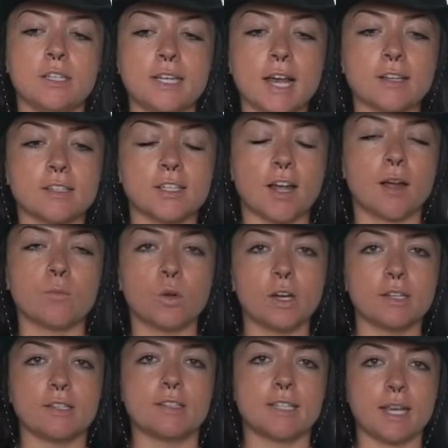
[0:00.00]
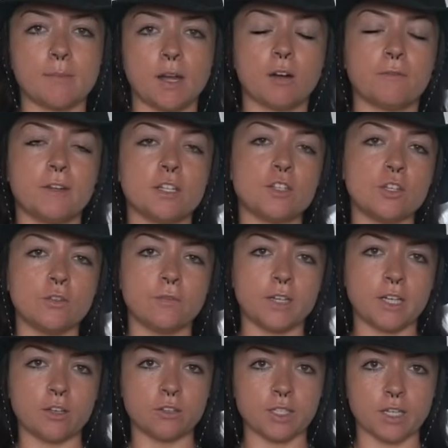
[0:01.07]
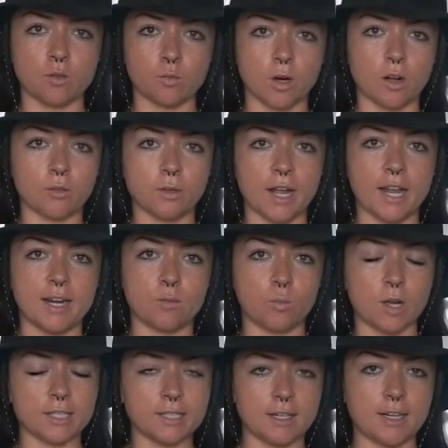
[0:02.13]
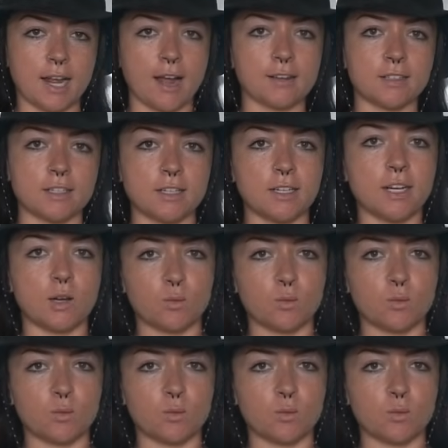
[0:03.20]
Yes, I'm wearing the same outfit two videos in a row, and it wasn't an accident.